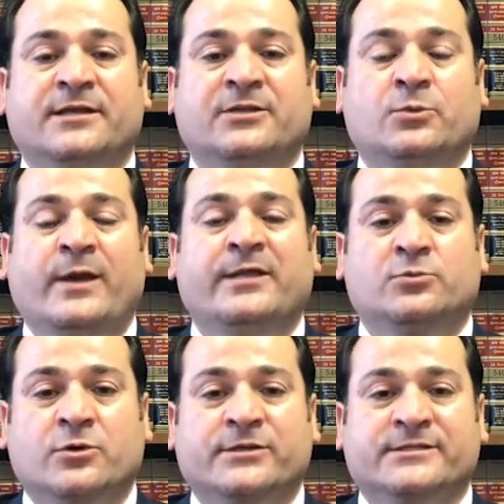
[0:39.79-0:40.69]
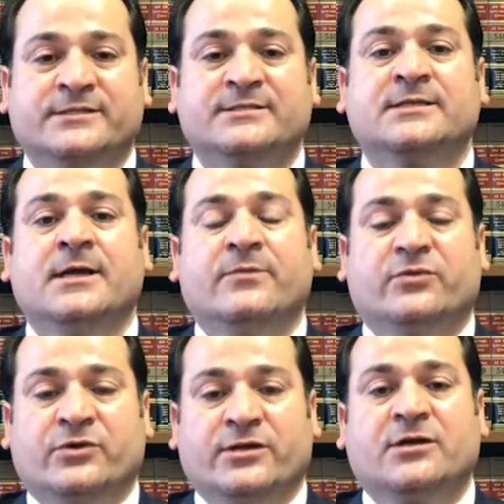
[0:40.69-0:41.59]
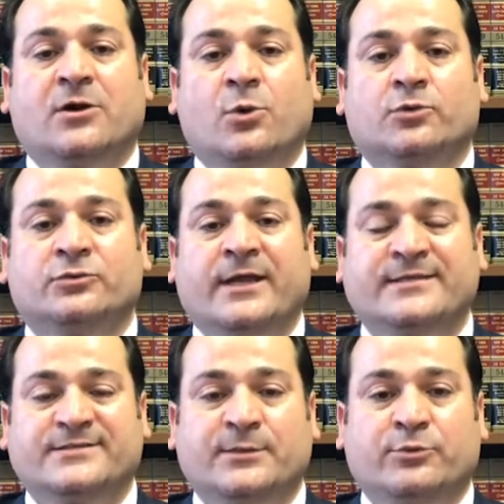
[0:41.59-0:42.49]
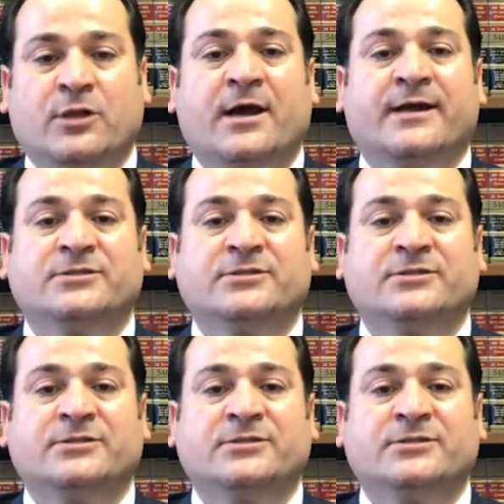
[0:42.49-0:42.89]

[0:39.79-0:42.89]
it, the way it works is the green card holder has to apply